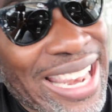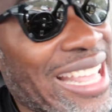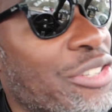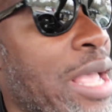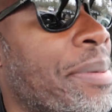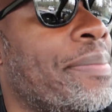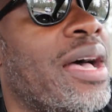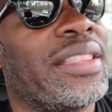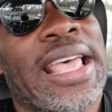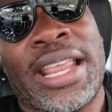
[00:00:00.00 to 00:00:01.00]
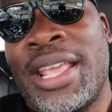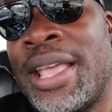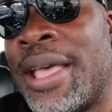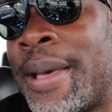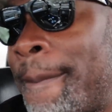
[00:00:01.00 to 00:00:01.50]
that. Not too happy about that.
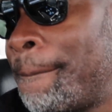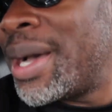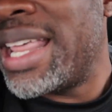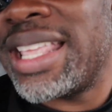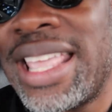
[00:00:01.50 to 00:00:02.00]
But